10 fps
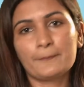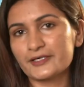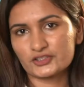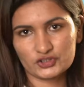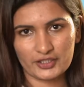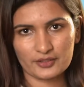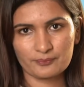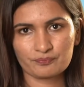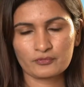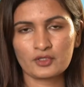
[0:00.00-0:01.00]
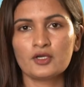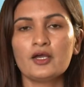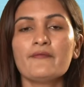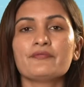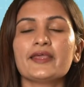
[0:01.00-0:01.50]
per share.
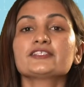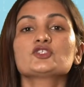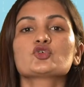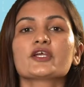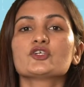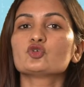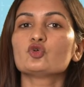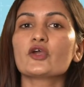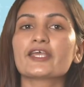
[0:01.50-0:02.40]
Next you can do